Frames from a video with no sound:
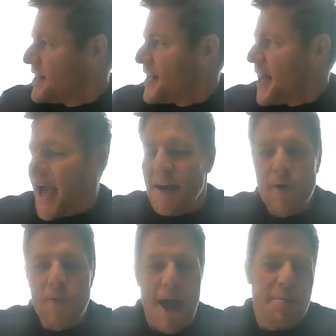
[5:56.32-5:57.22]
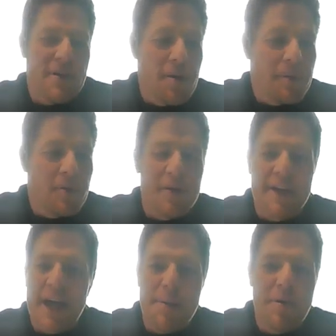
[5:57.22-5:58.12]
And we were happy though. I mean, within
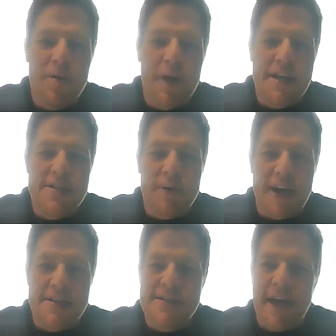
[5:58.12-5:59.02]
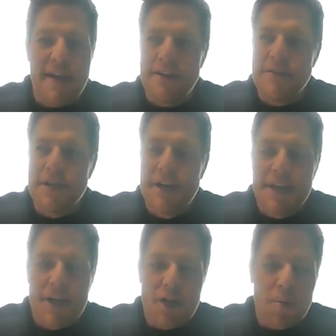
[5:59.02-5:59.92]
a couple of weeks, we had scaled,
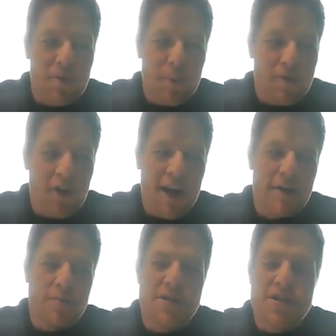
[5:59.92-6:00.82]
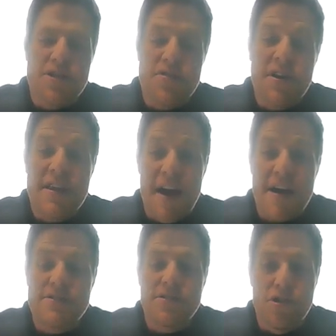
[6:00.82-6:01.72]
you know, we've we've created almost three
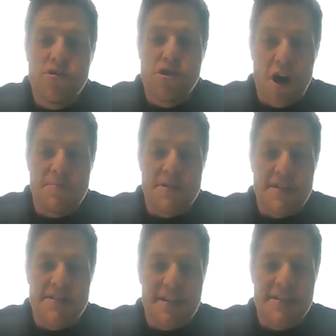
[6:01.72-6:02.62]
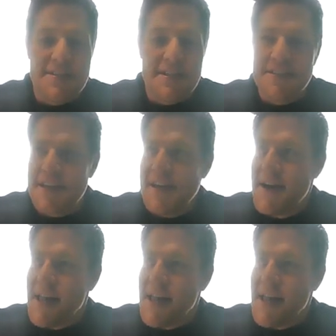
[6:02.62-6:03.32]
thousand new jobs in sixty sixty.